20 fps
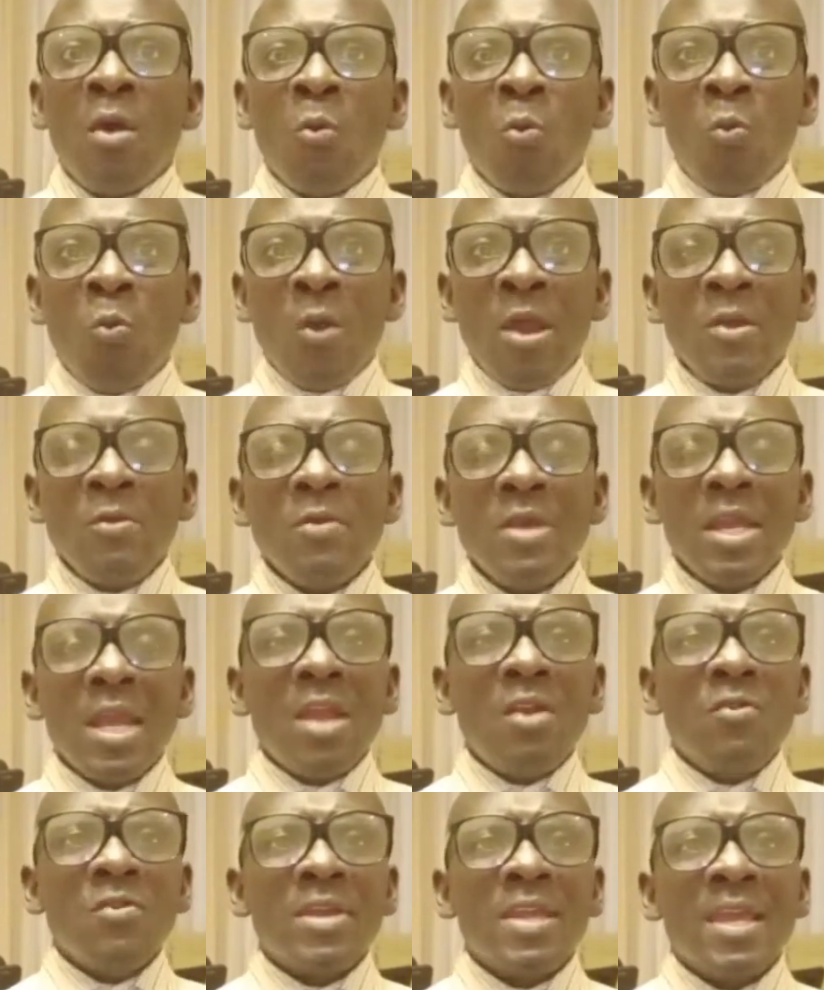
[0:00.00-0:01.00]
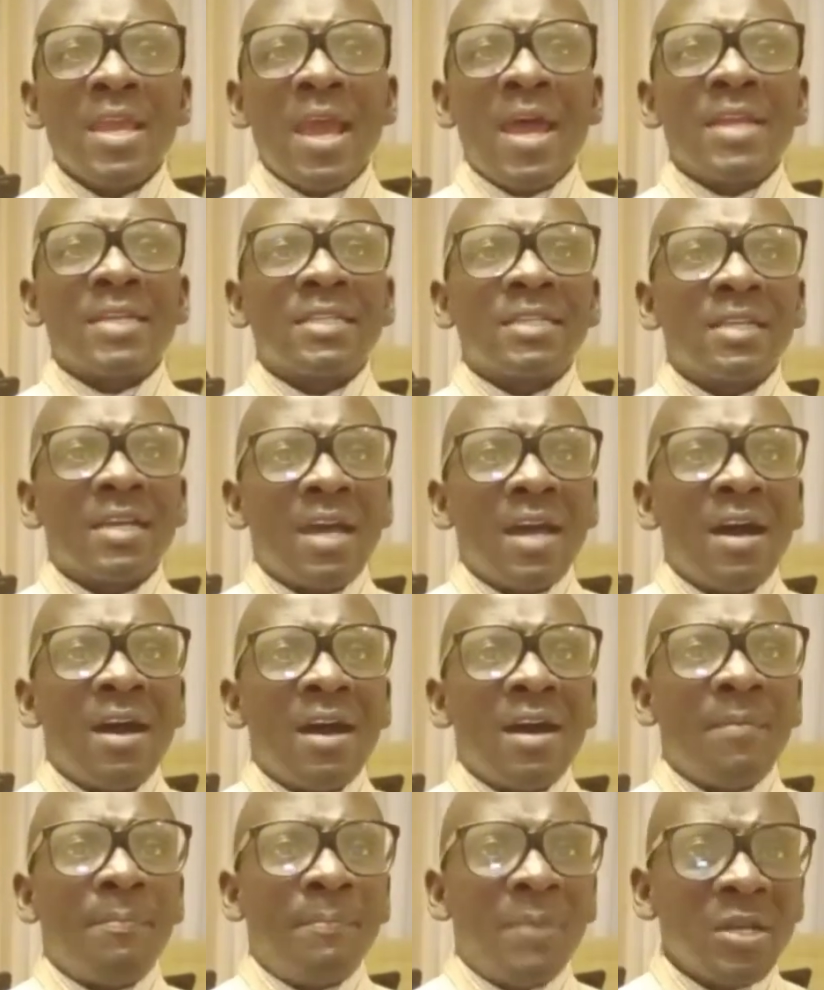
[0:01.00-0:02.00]
When we are looking at
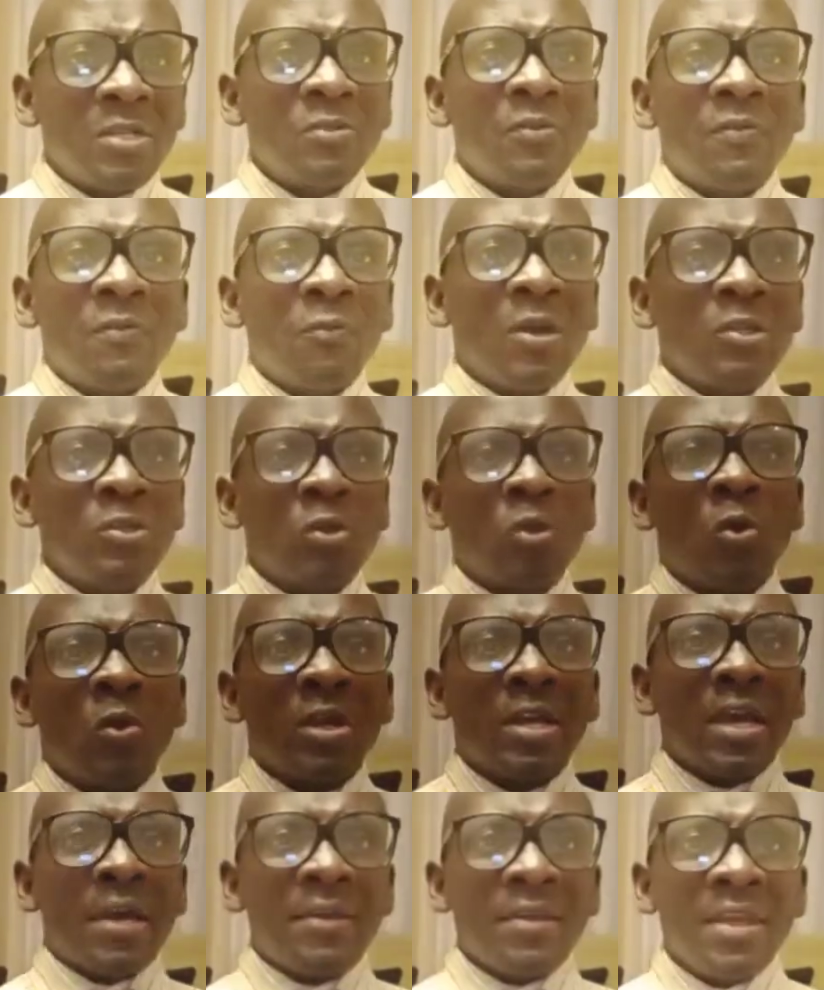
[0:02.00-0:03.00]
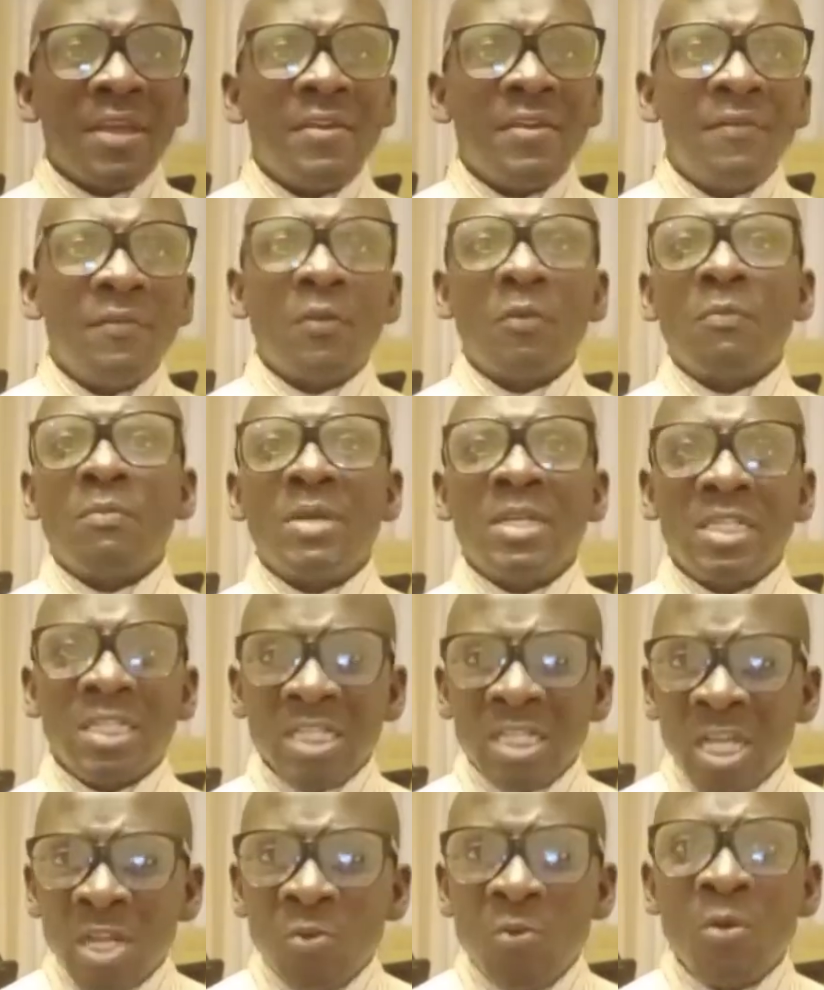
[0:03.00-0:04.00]
part of what you call career development
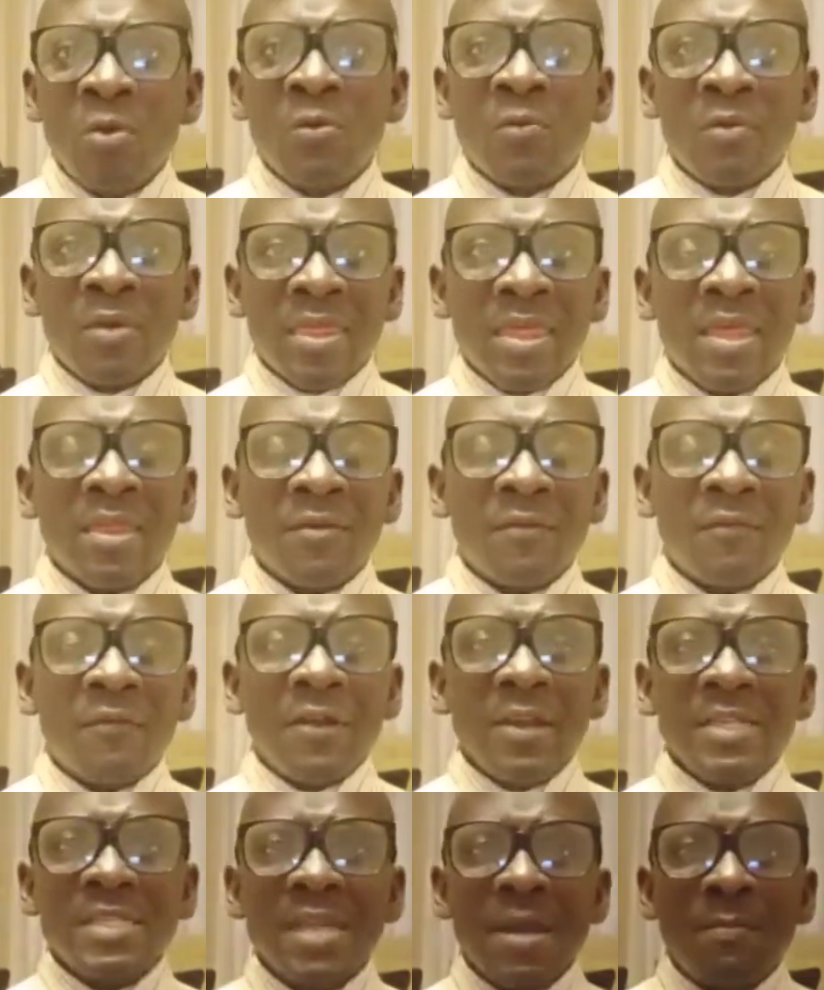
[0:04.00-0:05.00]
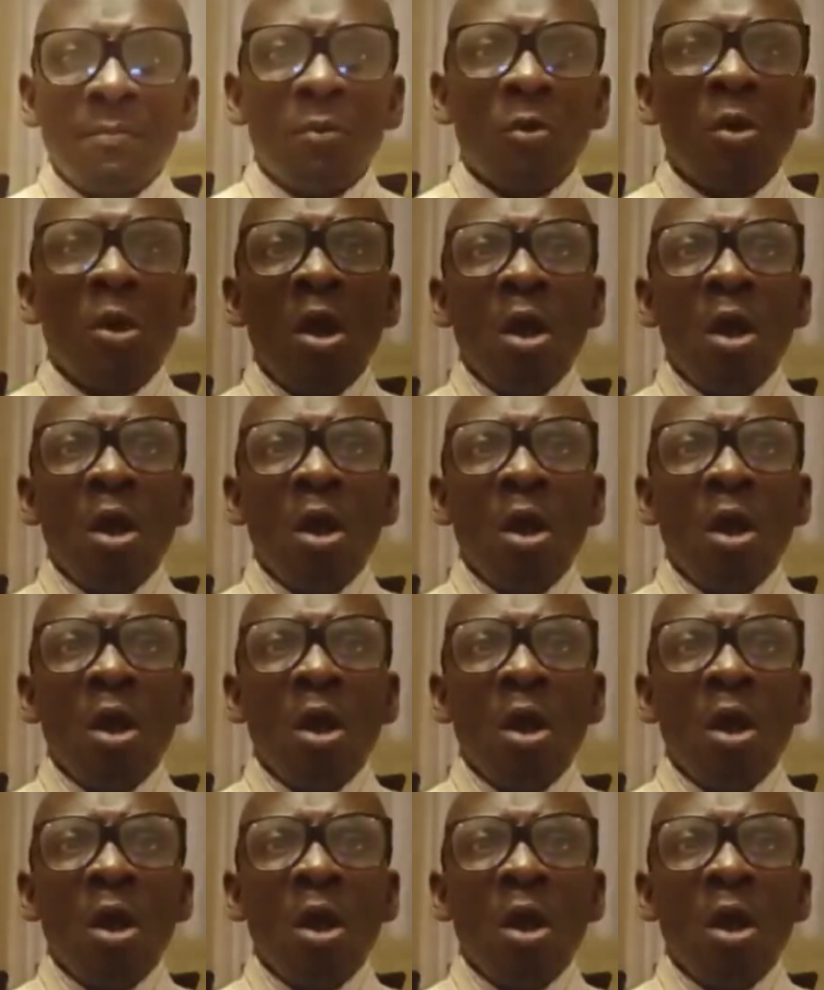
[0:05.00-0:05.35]
in anyone with other, for example,